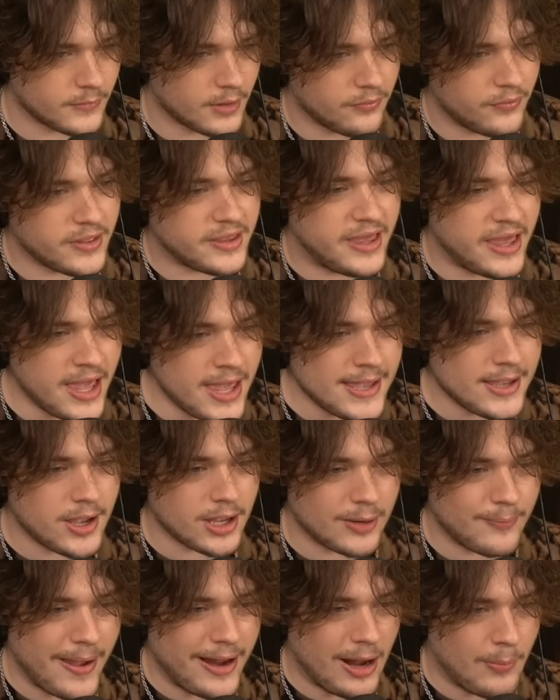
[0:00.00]
the king could
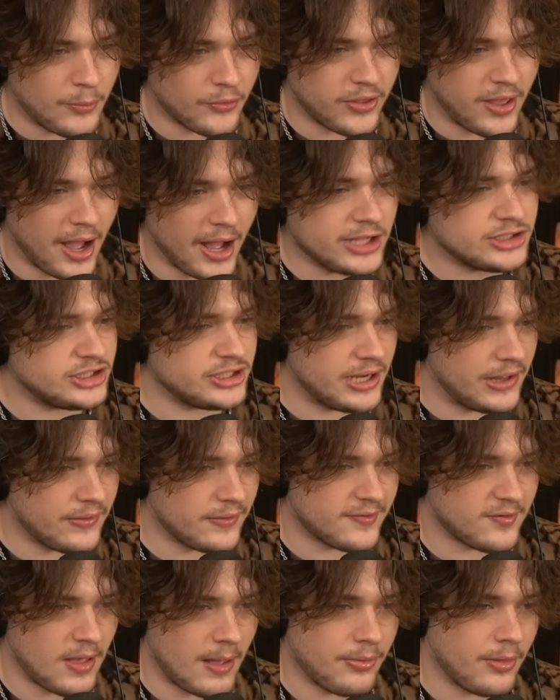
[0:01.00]
have made up with Kaijin and the
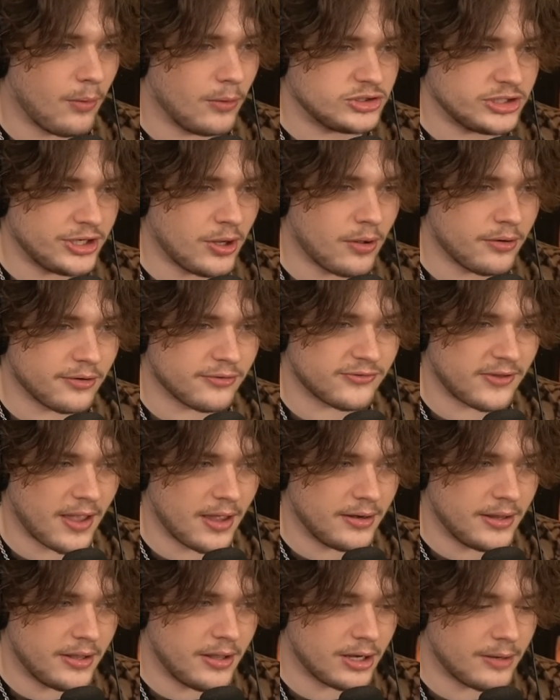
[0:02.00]
slime, though, which I don't
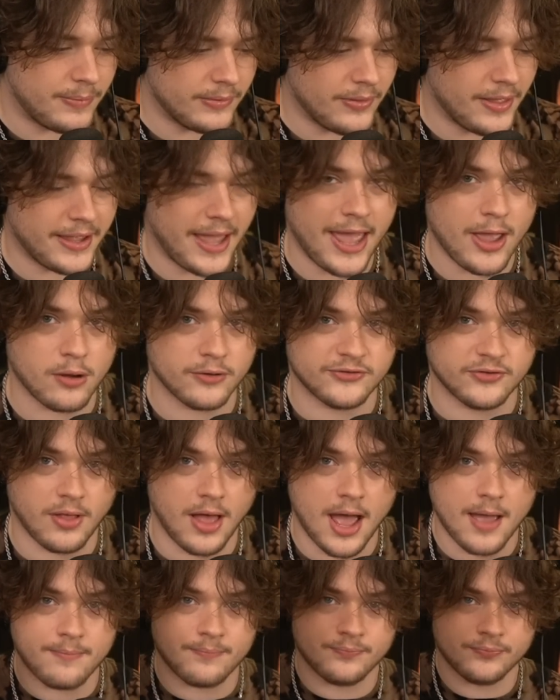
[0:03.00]
understand. He could have been like, Ayo,
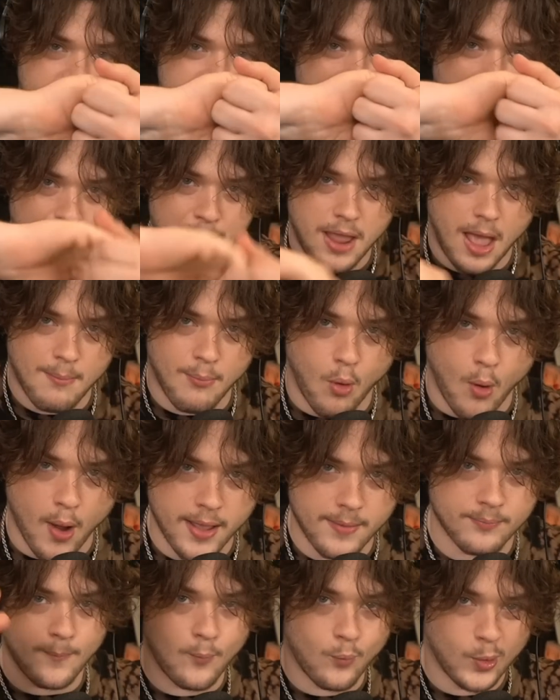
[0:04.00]
slime, dab me up,
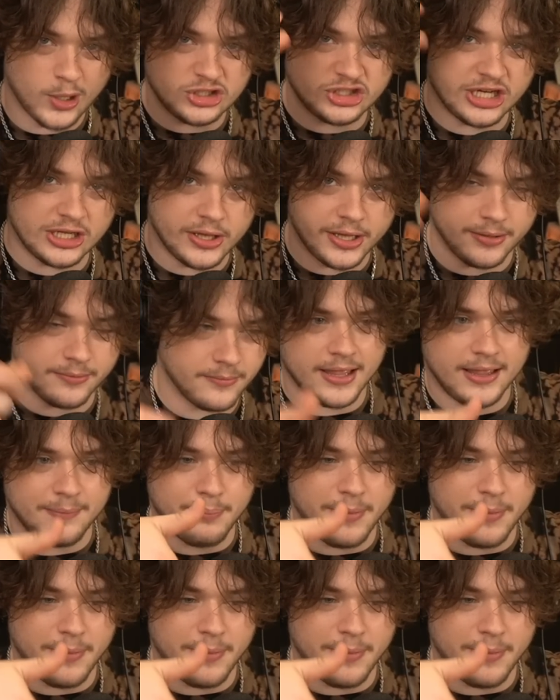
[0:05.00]
boy. We're chilling.